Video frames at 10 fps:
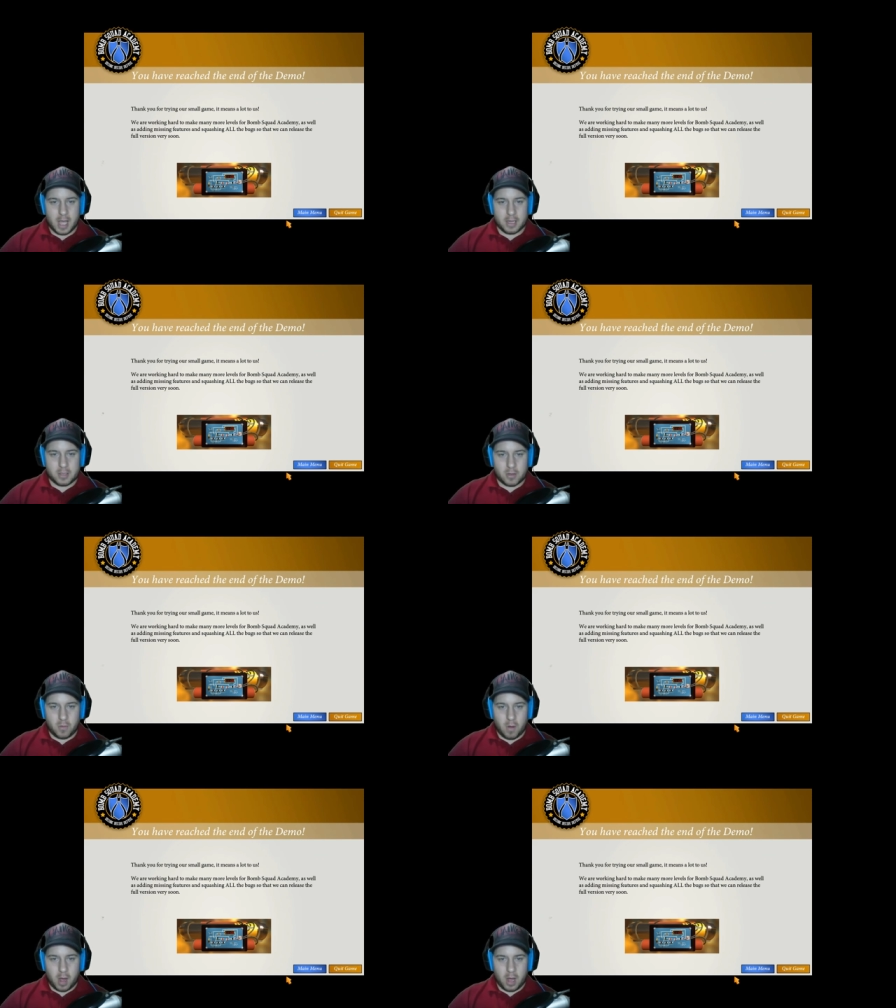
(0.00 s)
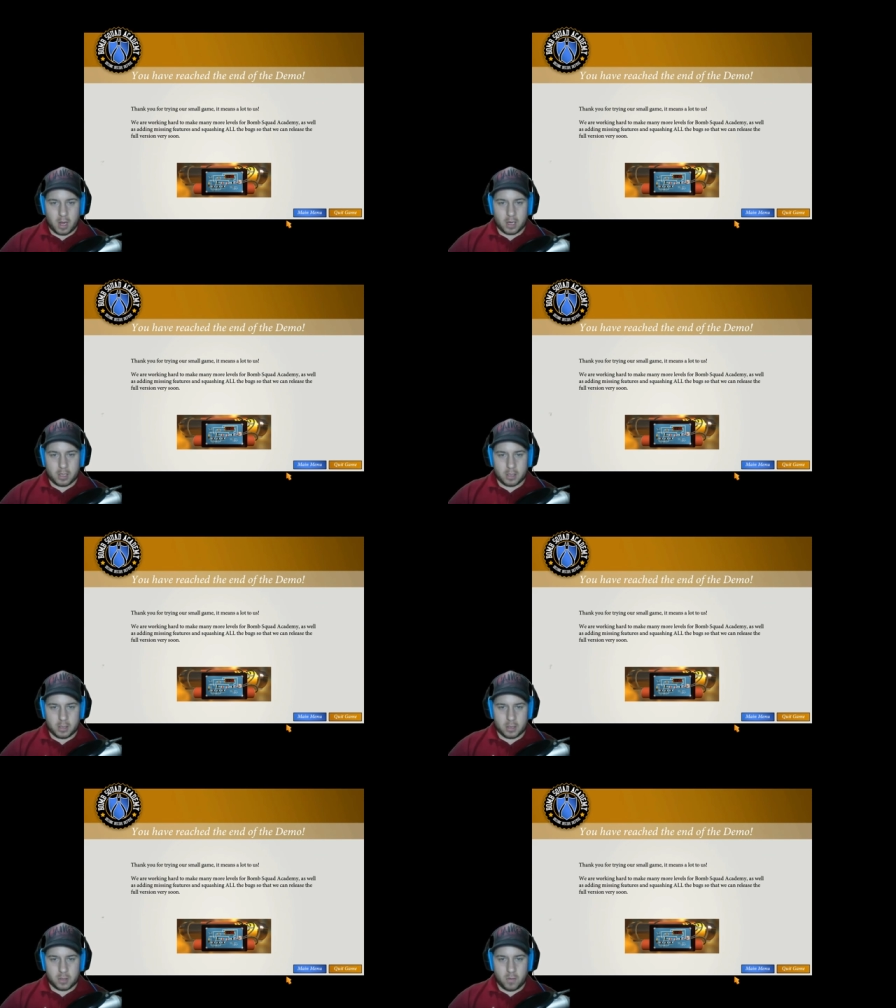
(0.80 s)
and squa
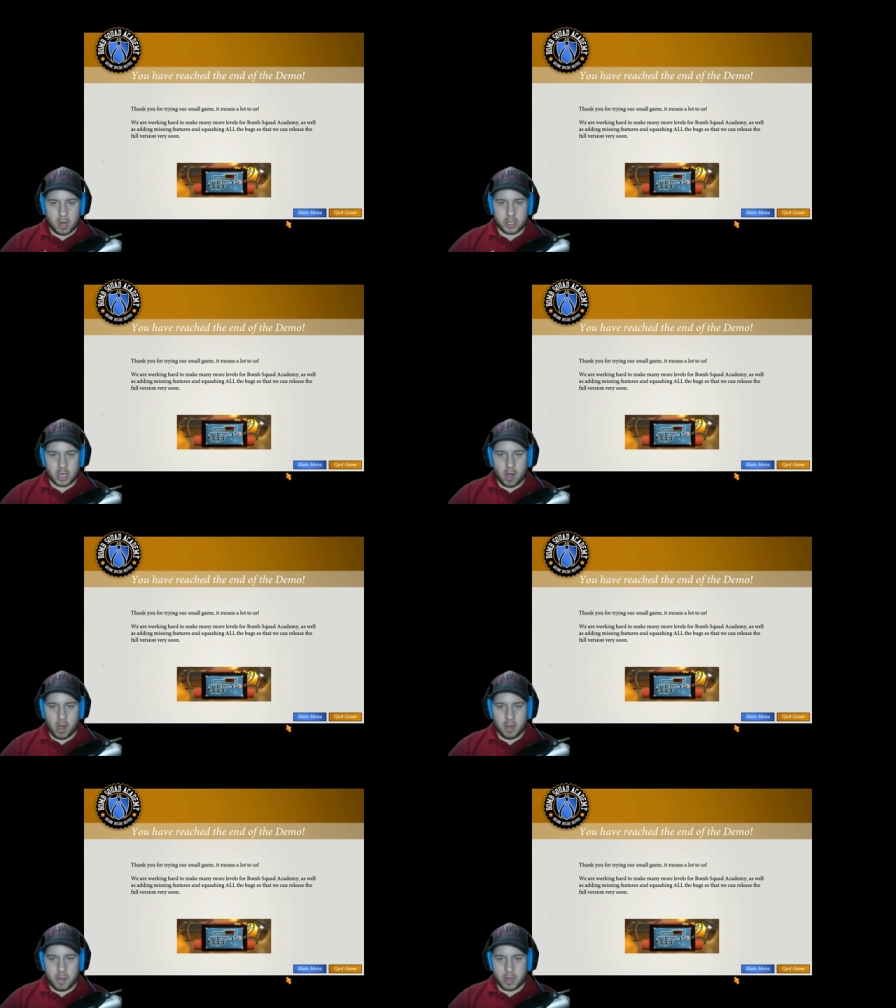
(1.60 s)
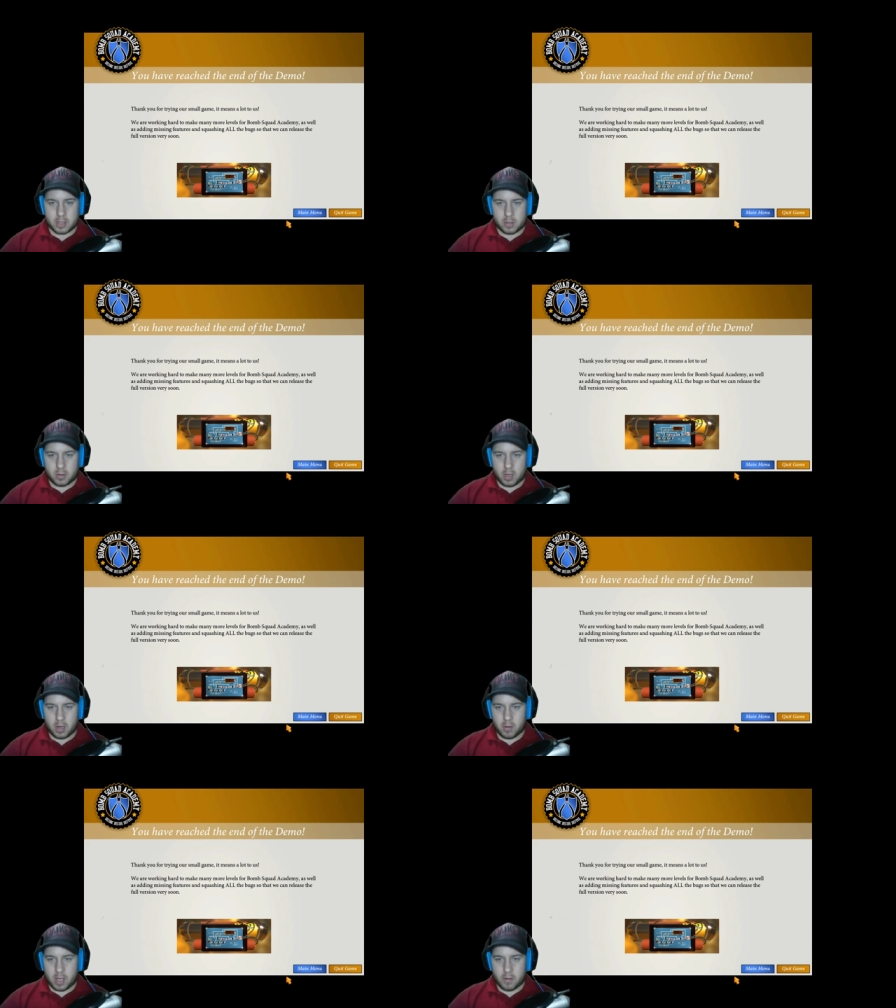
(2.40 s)
squashing all the bugs so
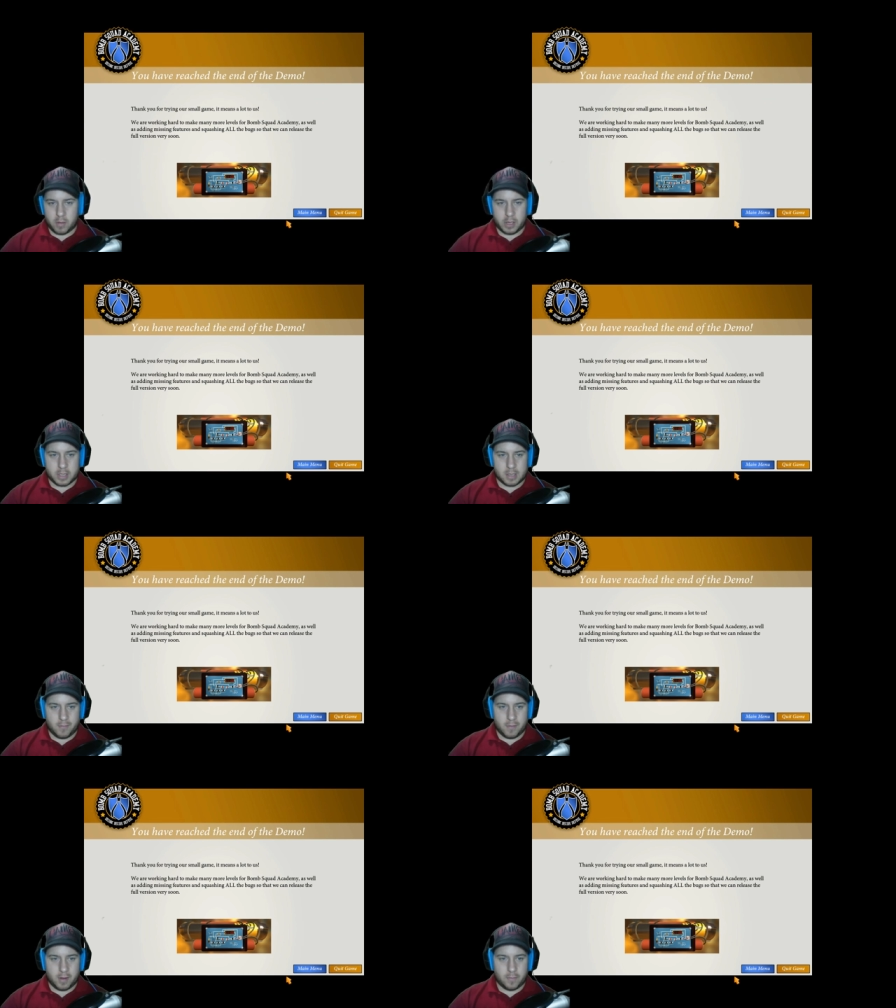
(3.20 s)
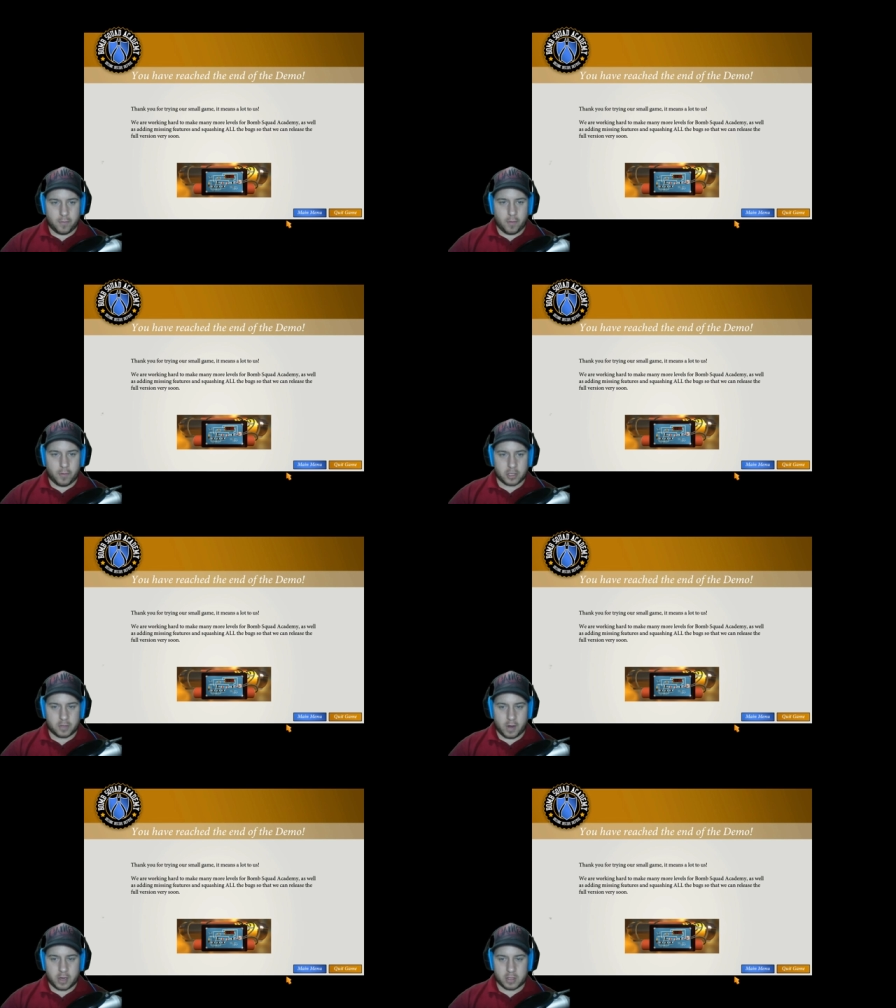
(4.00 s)
that you can release the full
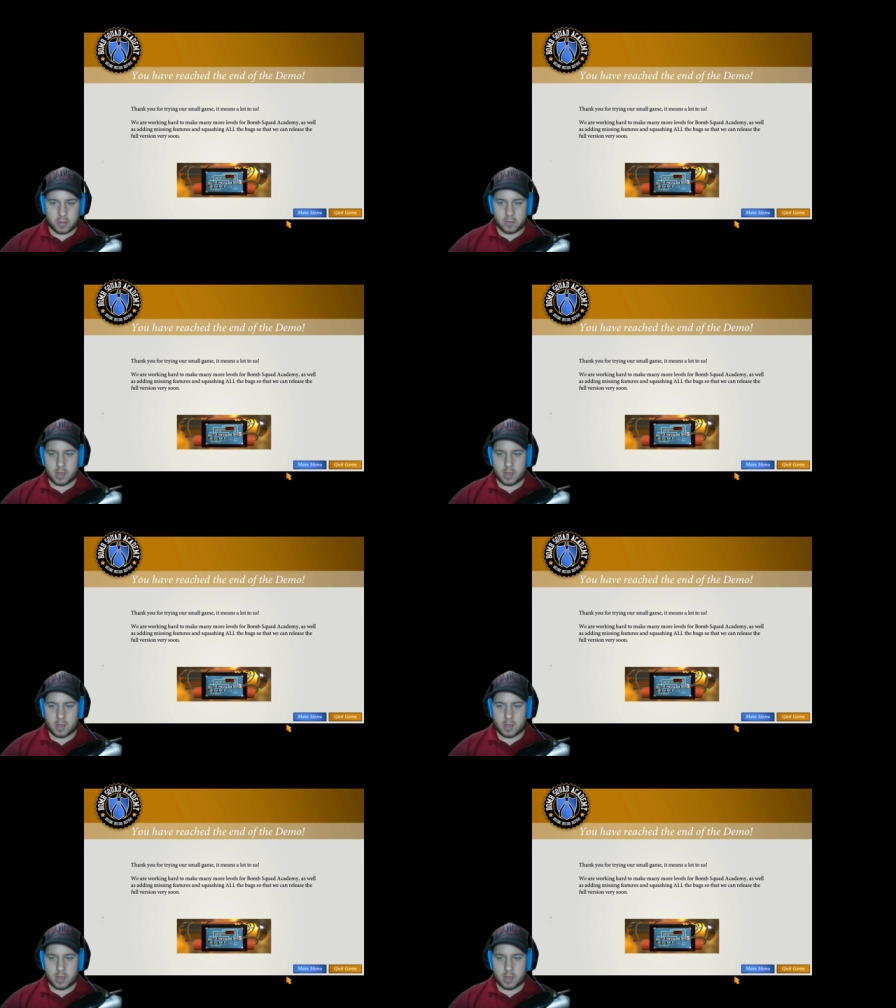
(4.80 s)
version very soon.